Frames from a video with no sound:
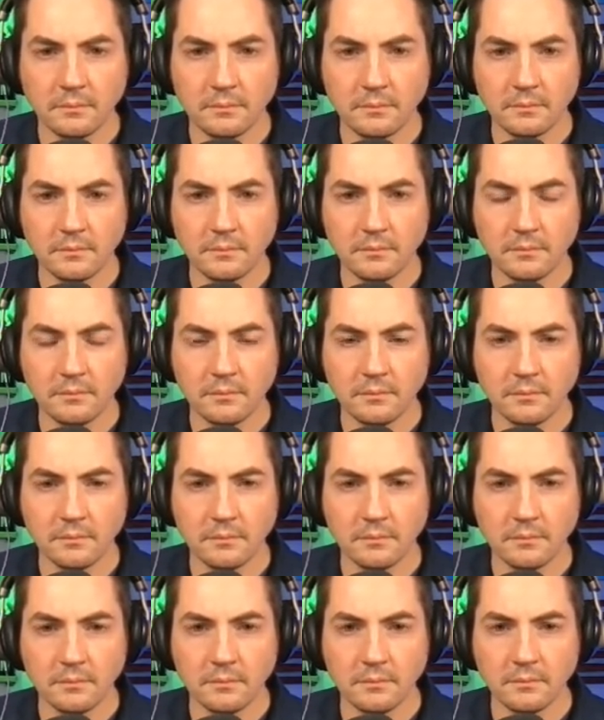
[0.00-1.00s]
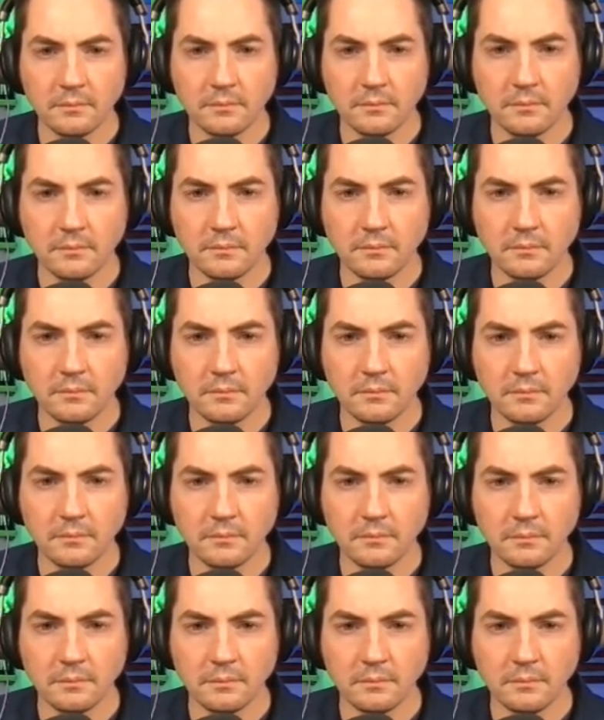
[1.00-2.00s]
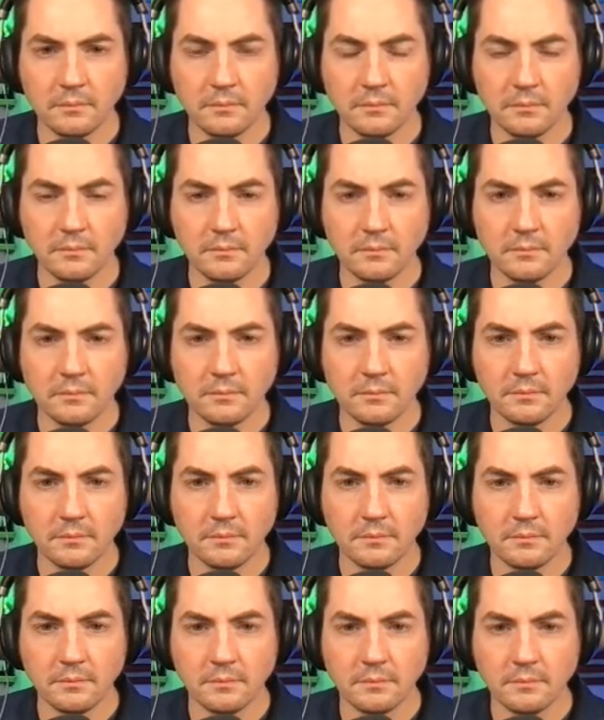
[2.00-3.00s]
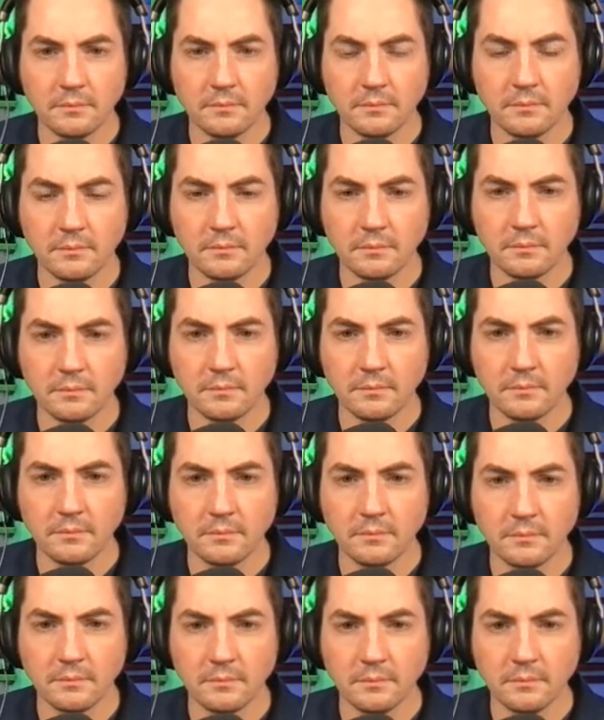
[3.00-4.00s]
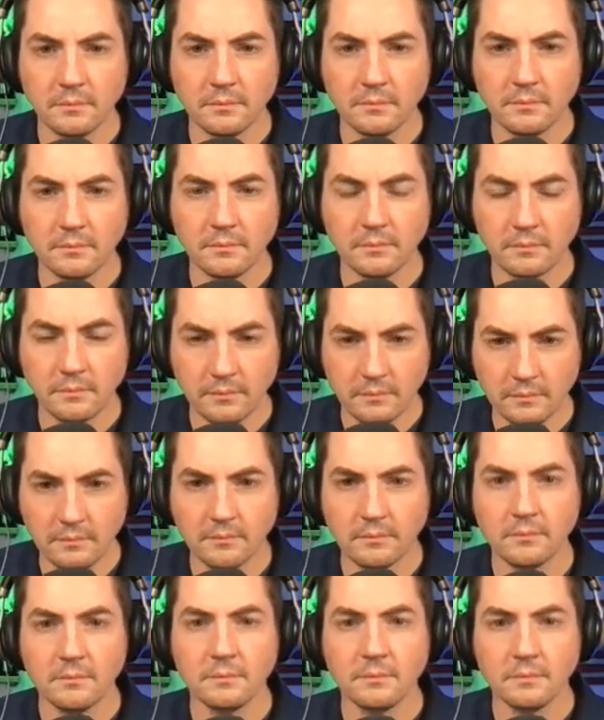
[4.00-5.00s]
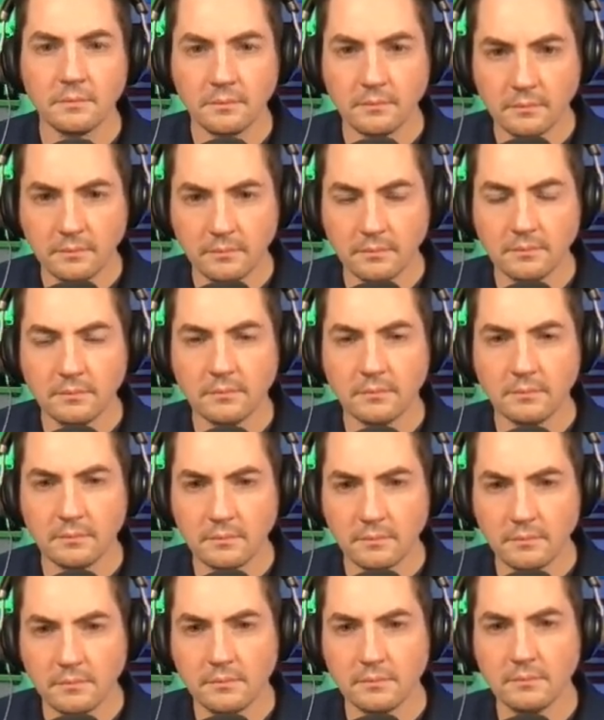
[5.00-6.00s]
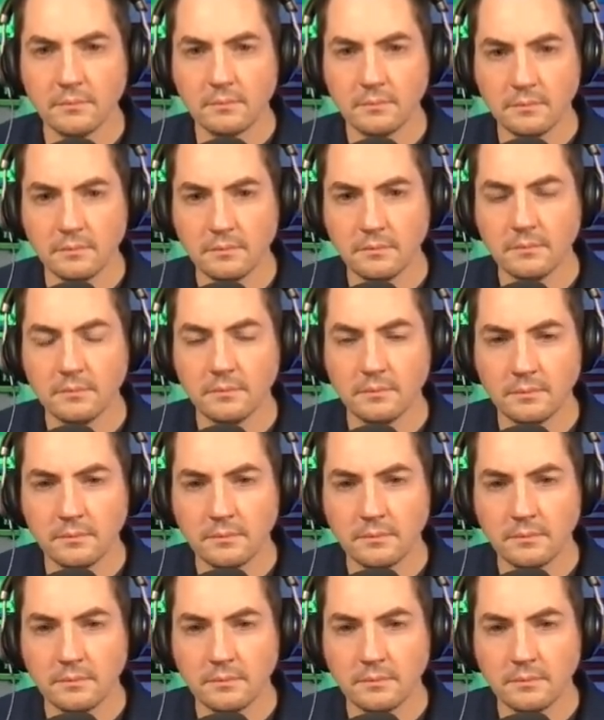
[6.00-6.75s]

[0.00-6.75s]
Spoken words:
(silent)